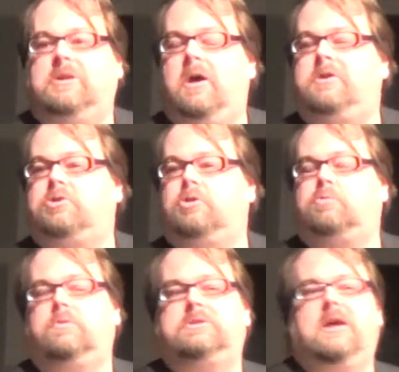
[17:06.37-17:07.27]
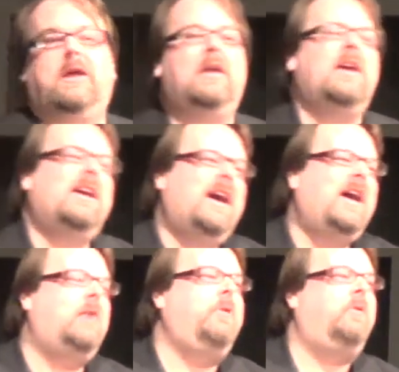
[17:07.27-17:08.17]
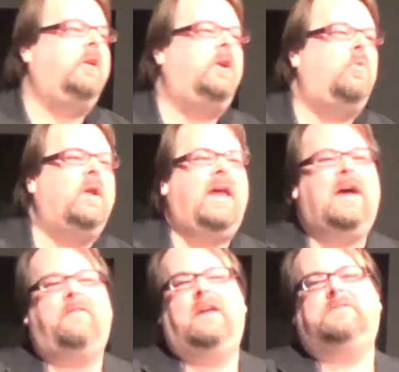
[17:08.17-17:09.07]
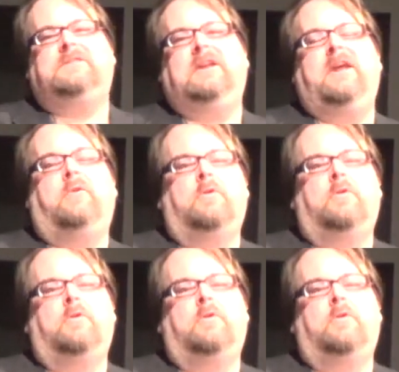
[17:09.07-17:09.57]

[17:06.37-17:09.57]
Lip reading: A lot of schools will say, we really don't want to have an FCA